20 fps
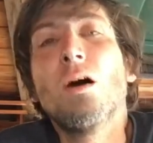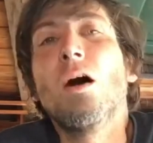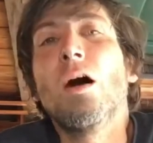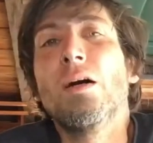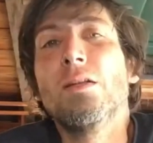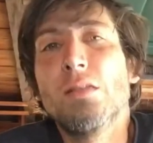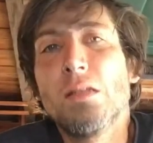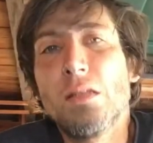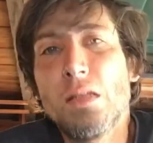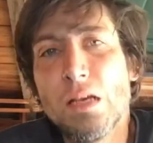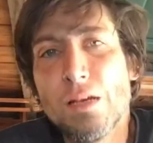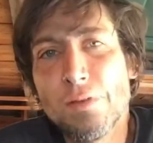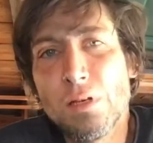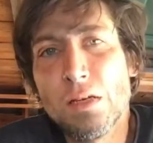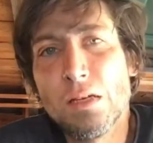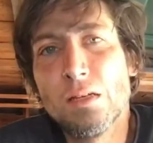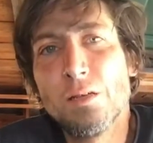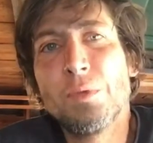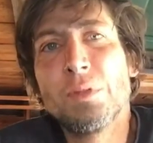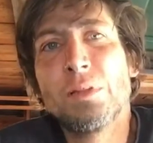I did have
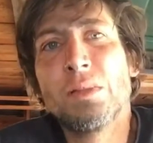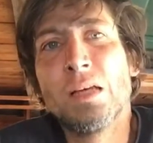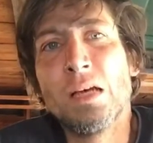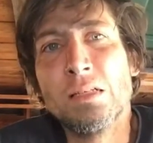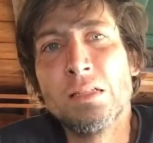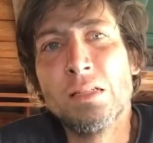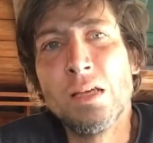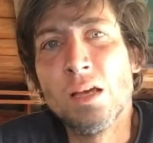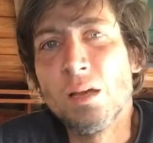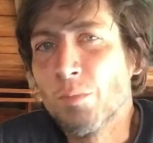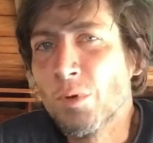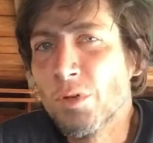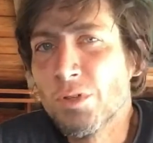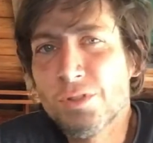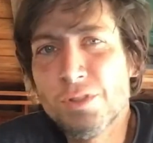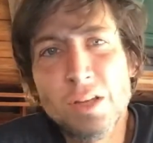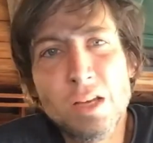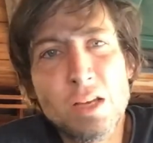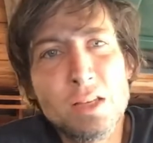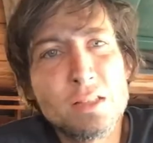a helmet that day.
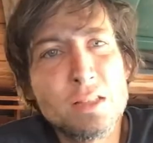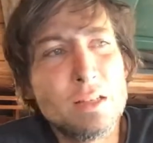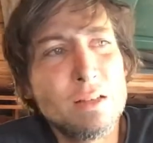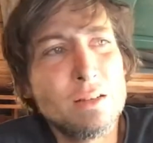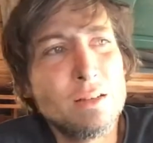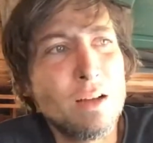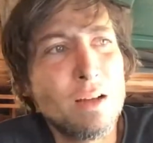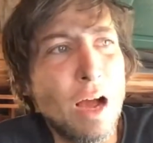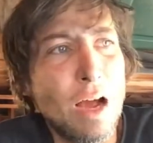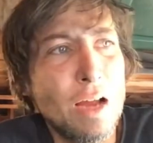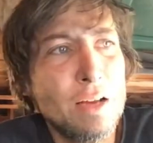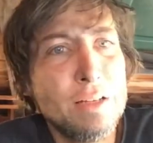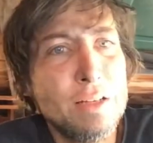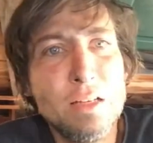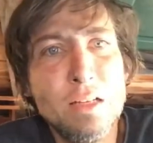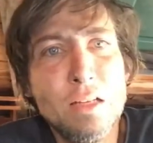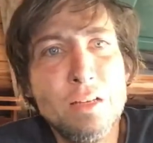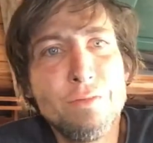Most days I didn't